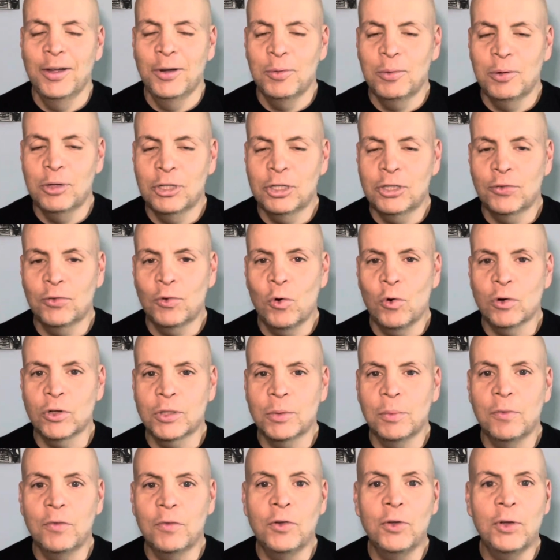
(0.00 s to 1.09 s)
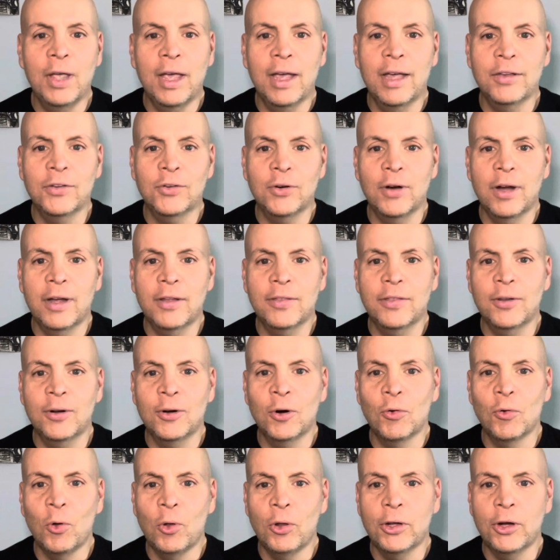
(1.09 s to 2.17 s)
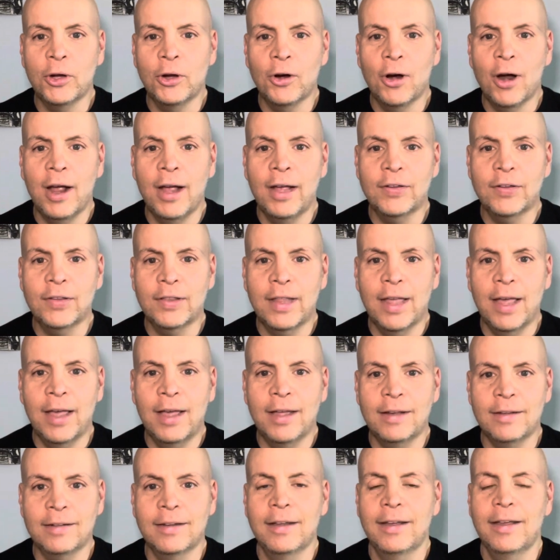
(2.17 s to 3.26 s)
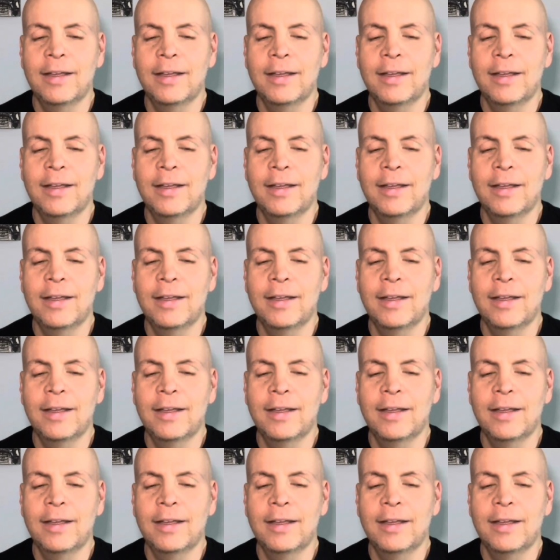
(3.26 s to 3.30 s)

which of course some of you guys are out there rolling your eyes at that.